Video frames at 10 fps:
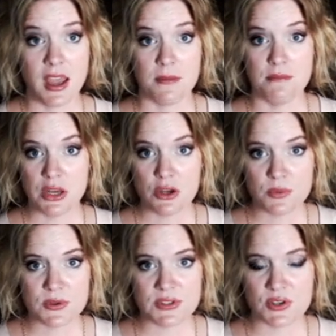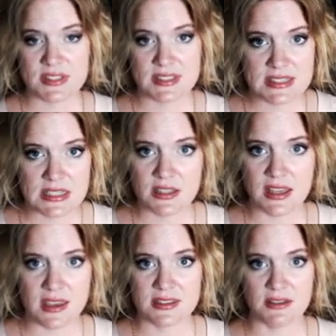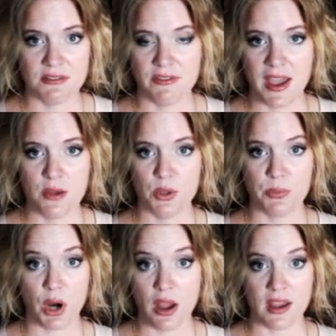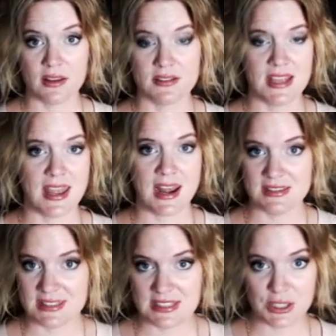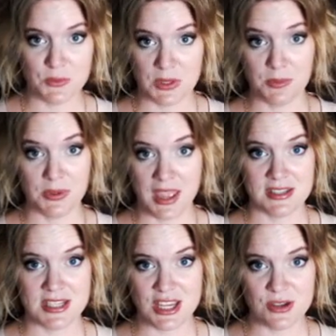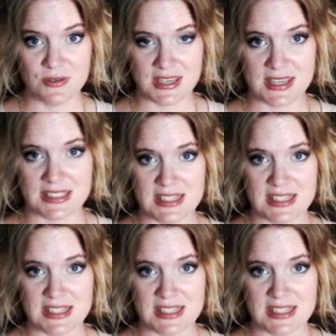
Minnow Booster still is a viable product, and I still will plan to use it.